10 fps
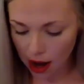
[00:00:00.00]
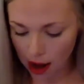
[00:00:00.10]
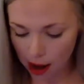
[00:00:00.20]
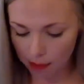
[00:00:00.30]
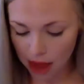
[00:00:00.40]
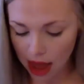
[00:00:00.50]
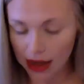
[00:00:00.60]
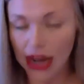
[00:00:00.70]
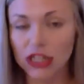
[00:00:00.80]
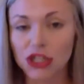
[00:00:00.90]

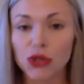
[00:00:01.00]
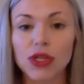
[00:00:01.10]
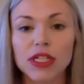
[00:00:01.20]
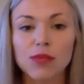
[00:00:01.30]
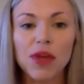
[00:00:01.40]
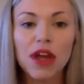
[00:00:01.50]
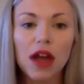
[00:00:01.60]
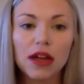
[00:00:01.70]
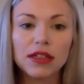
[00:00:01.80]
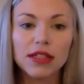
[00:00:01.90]
And I do this
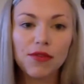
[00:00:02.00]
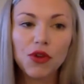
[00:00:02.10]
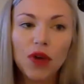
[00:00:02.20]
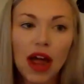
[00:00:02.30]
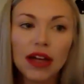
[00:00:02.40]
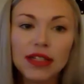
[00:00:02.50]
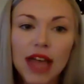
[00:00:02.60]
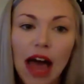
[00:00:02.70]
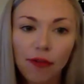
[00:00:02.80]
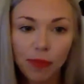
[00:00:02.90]
because if you guys
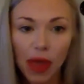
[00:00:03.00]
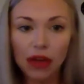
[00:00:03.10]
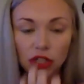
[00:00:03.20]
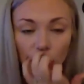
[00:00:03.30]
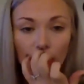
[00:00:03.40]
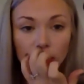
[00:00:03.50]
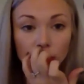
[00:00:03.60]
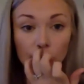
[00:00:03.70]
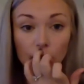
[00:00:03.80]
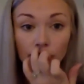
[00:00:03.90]
have been trying to
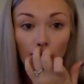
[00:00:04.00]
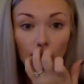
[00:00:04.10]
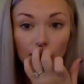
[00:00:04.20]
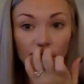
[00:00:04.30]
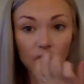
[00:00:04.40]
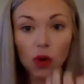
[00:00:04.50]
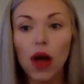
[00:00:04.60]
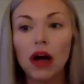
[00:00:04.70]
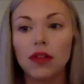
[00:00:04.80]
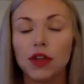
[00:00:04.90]
grow your following for a
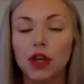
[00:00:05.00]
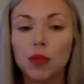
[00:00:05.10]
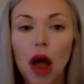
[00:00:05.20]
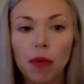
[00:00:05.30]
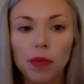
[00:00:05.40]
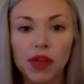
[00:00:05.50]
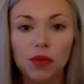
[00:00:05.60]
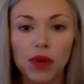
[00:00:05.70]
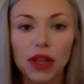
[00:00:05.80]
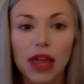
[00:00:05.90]
while, then you probably
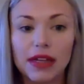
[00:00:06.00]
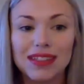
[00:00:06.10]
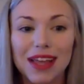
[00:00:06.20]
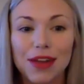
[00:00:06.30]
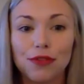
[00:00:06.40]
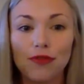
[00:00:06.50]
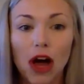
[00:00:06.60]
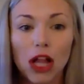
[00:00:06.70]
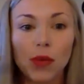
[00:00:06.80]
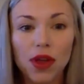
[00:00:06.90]
realize that your
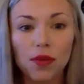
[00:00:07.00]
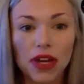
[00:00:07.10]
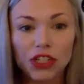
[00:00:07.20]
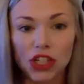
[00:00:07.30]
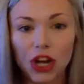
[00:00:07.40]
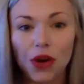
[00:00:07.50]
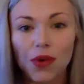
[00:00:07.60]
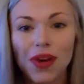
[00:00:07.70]
following ratio